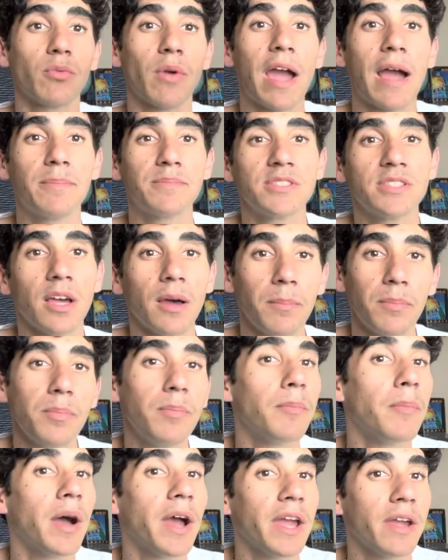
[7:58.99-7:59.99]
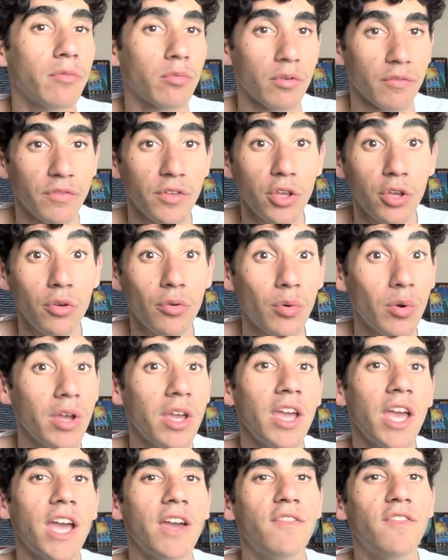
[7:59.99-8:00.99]
wraps up my review.
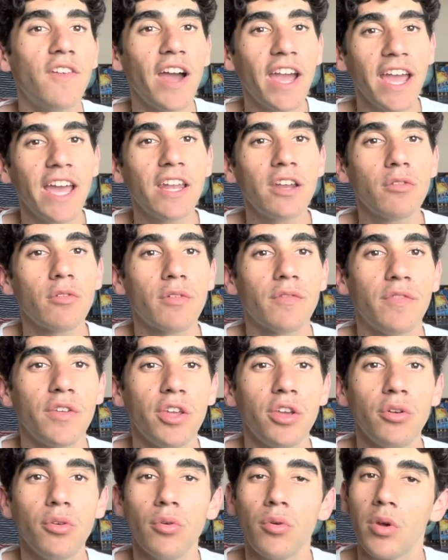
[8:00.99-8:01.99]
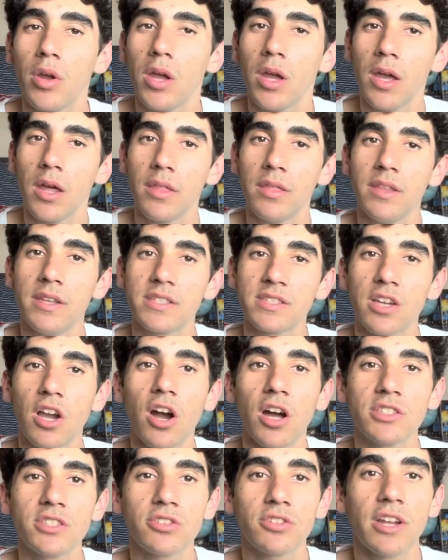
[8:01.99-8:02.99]
If I had to review this
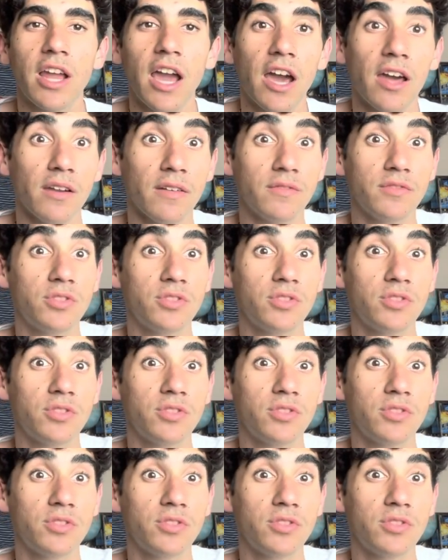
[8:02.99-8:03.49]
concert out of